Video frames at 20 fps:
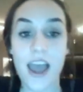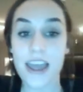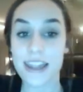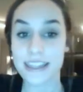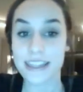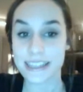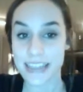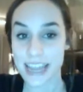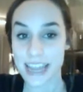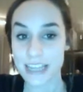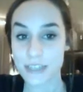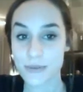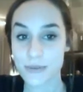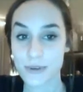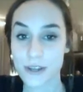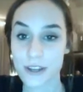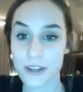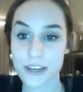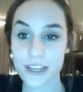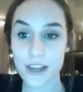Next, we're
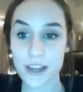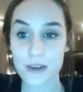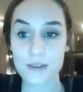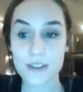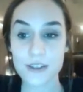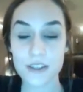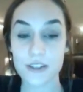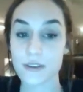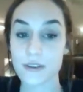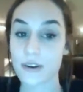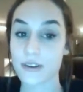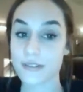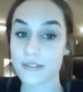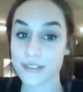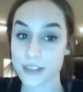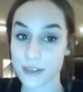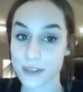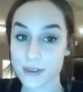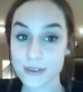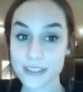going to go to the
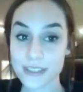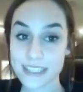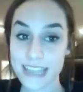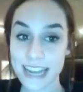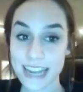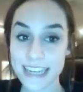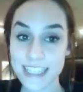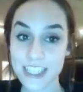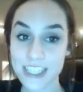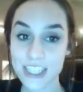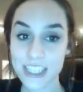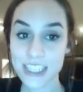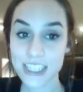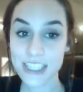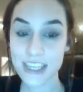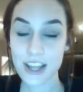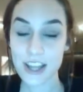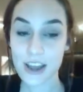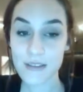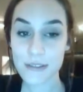review
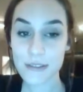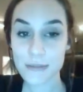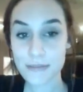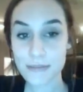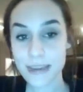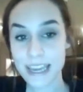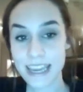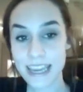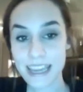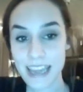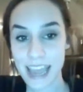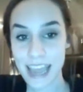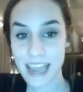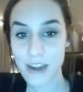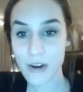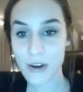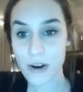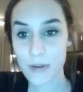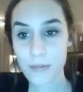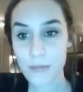section of the
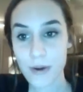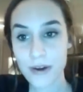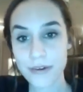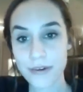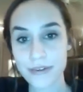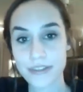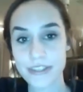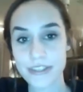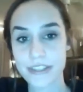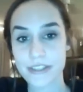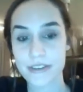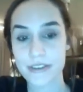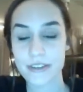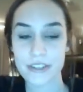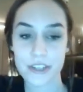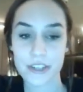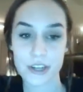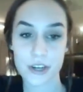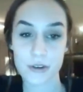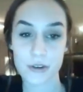PAR model. The students
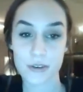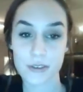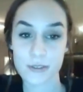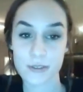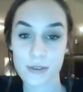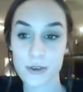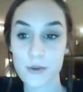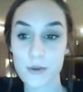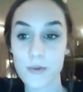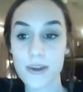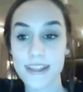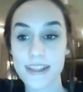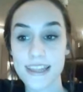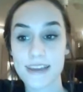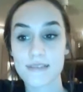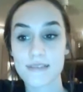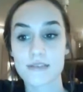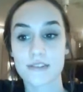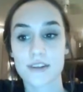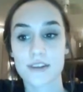are going to review what they
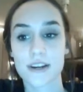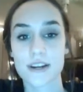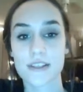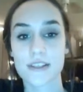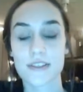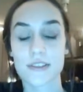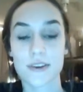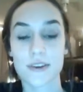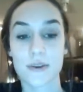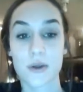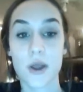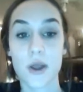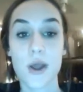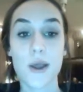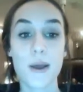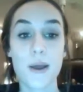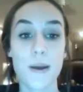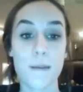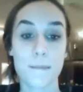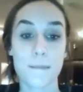have learned through
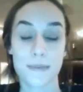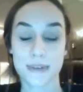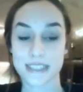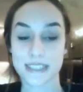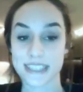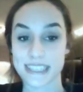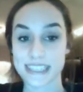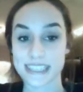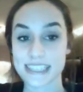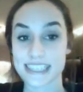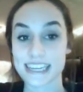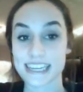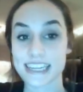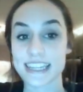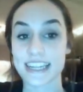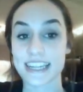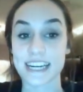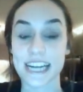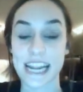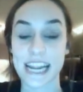presenting
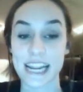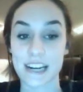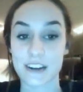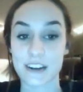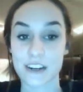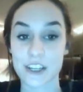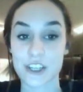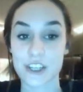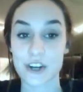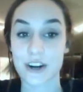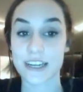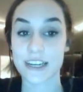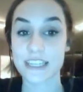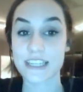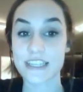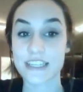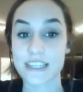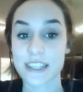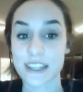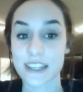their anchor charts
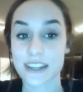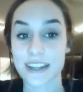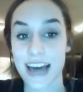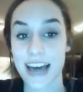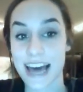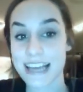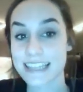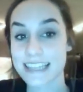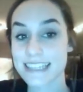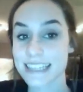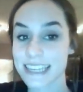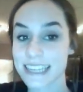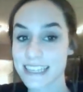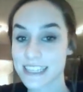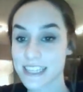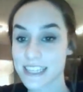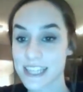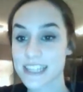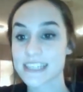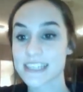to the class and
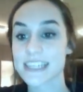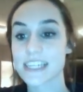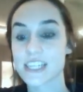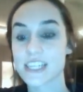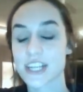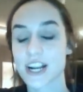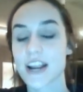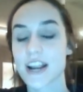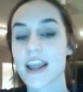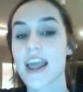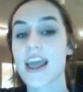to the teacher.